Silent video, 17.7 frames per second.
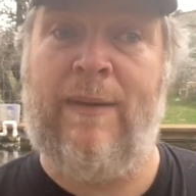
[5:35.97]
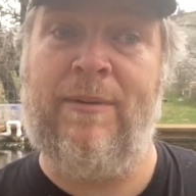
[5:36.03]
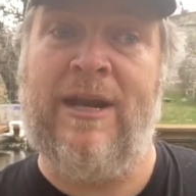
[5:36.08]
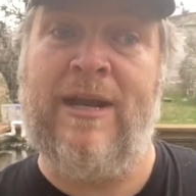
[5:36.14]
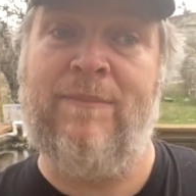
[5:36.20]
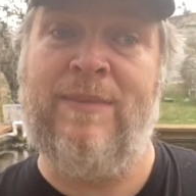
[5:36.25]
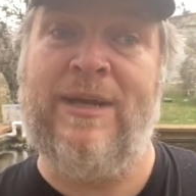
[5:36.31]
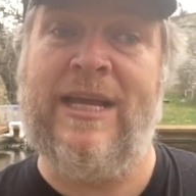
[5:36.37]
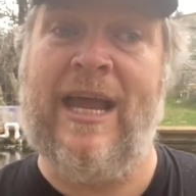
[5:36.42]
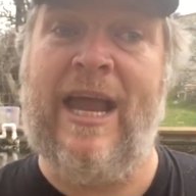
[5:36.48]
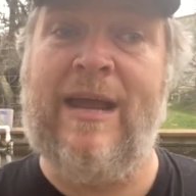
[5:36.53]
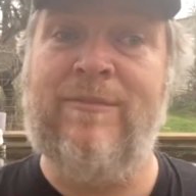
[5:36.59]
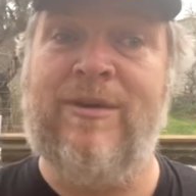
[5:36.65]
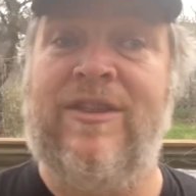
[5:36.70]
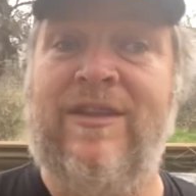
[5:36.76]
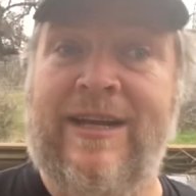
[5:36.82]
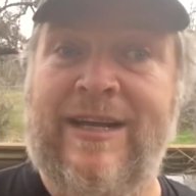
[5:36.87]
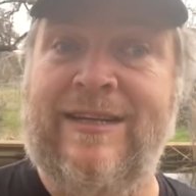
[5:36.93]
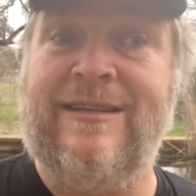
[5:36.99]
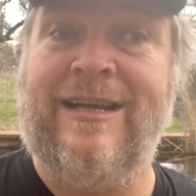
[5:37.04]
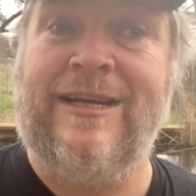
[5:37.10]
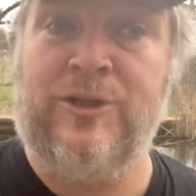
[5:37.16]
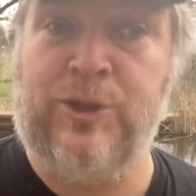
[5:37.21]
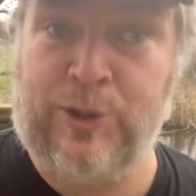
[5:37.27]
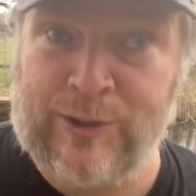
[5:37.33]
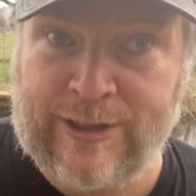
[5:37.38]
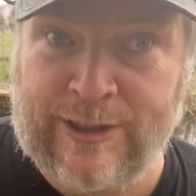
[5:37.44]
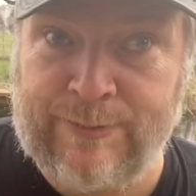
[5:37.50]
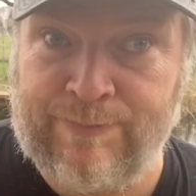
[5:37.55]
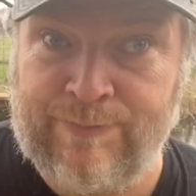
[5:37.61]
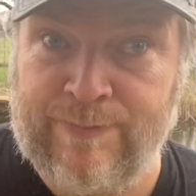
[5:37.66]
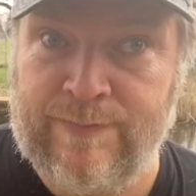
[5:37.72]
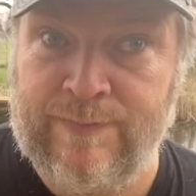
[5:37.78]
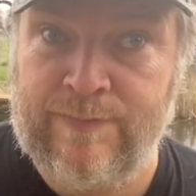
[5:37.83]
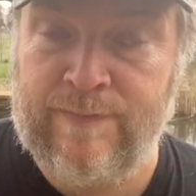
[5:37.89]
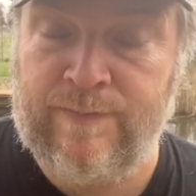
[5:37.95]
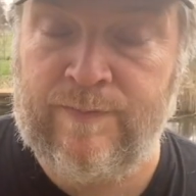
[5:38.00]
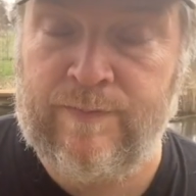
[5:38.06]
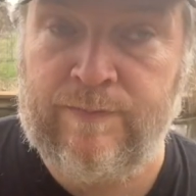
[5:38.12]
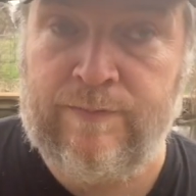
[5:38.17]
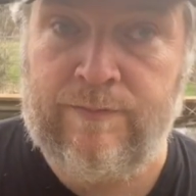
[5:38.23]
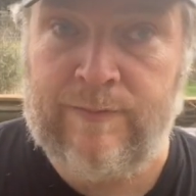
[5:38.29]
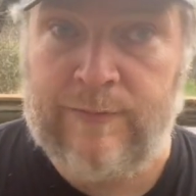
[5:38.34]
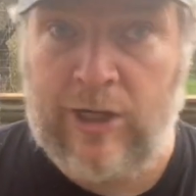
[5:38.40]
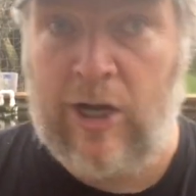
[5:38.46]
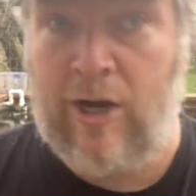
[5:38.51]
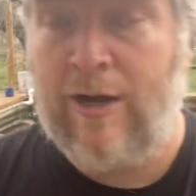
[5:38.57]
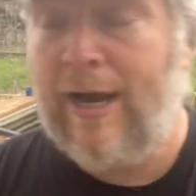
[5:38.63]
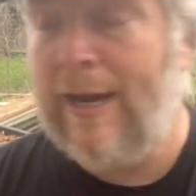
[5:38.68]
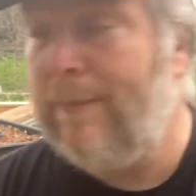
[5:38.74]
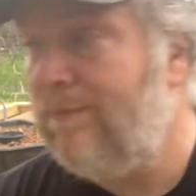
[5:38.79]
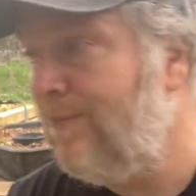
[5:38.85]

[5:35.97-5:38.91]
and it became a thing intentionally. All right.